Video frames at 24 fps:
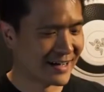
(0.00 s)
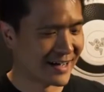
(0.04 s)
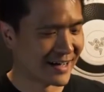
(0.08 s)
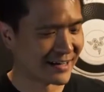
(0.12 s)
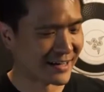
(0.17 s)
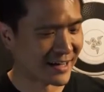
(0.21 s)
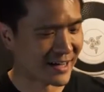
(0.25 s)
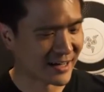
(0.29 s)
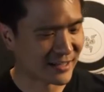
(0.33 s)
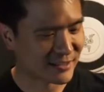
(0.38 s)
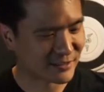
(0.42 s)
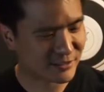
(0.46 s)
Hi
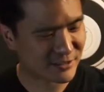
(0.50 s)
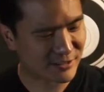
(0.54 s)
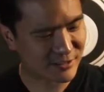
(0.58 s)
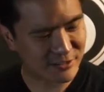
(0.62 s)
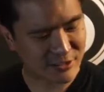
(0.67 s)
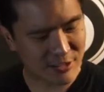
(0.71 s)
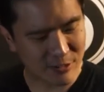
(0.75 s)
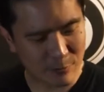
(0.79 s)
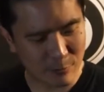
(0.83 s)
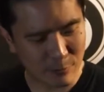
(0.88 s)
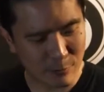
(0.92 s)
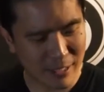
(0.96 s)
guys,
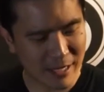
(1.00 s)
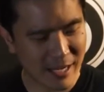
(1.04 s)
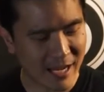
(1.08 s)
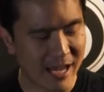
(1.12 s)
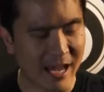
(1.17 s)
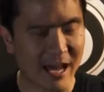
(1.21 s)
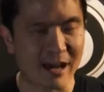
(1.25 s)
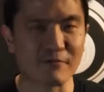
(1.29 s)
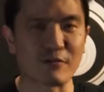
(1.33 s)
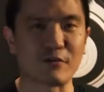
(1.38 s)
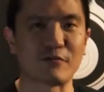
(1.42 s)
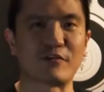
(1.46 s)
so what I
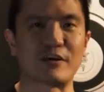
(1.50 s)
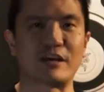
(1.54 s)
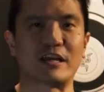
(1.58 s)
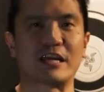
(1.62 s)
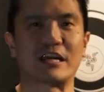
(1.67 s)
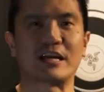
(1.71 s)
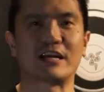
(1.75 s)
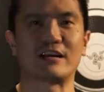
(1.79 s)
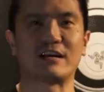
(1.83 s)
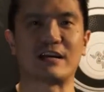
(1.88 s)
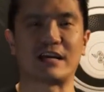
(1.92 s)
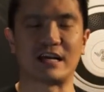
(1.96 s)
have over
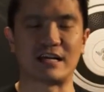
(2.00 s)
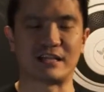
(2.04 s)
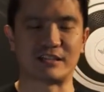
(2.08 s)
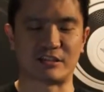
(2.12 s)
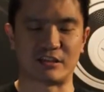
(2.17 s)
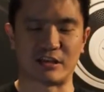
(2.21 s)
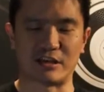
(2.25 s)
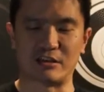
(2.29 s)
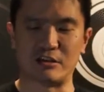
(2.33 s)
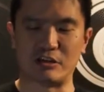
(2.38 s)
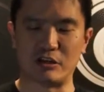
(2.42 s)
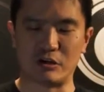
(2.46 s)
here is
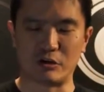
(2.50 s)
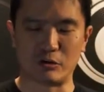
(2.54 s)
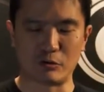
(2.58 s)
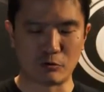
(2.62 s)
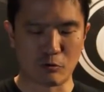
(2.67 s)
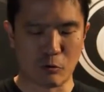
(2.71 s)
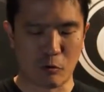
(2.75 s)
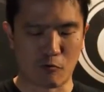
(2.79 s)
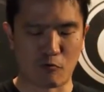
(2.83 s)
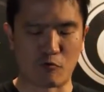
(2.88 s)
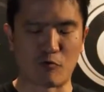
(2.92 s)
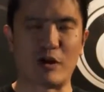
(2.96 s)
the
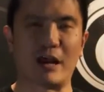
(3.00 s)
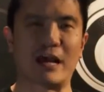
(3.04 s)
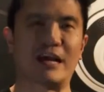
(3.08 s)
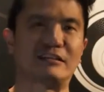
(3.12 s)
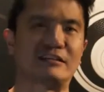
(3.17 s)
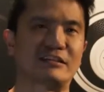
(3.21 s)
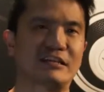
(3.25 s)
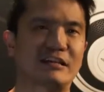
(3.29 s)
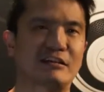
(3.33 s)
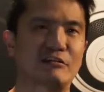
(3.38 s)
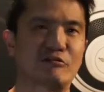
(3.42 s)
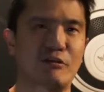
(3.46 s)
new
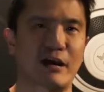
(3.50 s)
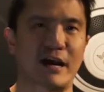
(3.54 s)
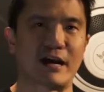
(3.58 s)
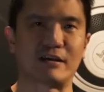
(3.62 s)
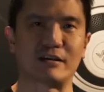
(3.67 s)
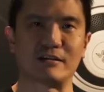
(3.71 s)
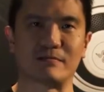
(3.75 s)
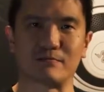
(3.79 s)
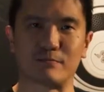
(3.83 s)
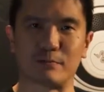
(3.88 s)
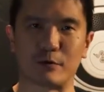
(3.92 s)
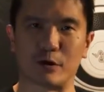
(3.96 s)
Razer
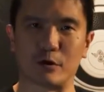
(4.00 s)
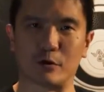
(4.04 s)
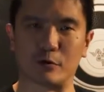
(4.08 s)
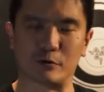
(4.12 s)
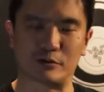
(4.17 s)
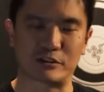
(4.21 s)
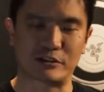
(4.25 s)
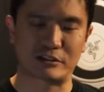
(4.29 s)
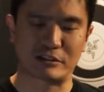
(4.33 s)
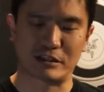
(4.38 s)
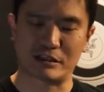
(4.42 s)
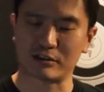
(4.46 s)
Kraken Pro.
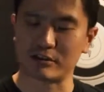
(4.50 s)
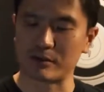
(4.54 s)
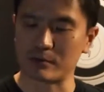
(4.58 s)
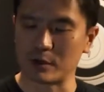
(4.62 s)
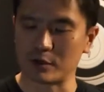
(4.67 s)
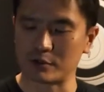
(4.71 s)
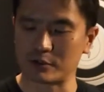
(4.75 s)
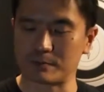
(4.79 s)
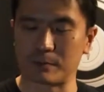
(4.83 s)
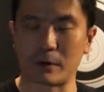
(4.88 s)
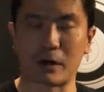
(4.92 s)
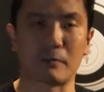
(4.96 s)
Still the
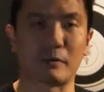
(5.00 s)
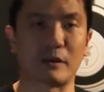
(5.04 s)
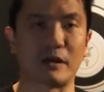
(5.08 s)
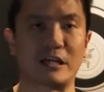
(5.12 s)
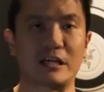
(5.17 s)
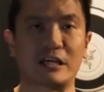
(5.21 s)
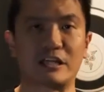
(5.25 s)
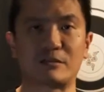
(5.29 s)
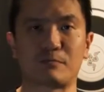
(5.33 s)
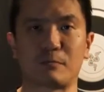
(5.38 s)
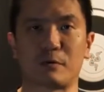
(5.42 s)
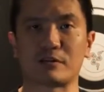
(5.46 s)
most popular
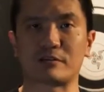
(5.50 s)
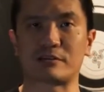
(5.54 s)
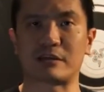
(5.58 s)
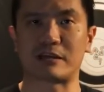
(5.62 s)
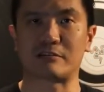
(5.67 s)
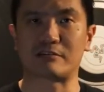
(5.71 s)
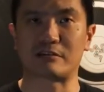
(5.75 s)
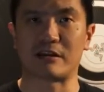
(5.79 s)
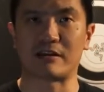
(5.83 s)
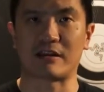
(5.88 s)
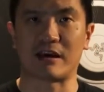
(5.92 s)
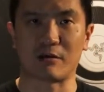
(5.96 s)
esports
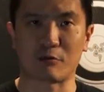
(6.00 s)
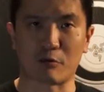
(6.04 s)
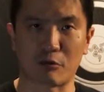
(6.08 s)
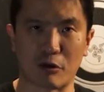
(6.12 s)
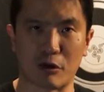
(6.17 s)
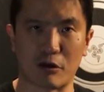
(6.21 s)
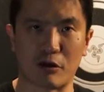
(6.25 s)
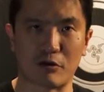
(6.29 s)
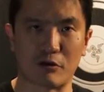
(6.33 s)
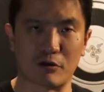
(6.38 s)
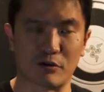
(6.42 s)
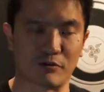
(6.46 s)
headset out
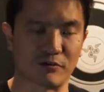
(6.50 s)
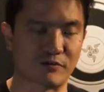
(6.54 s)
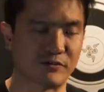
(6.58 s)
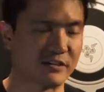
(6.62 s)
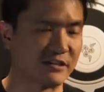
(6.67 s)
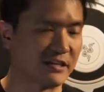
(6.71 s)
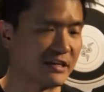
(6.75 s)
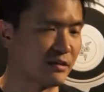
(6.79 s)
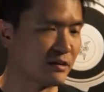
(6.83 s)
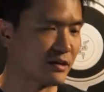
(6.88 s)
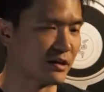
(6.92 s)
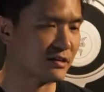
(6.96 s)
there. You've
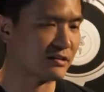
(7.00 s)
seen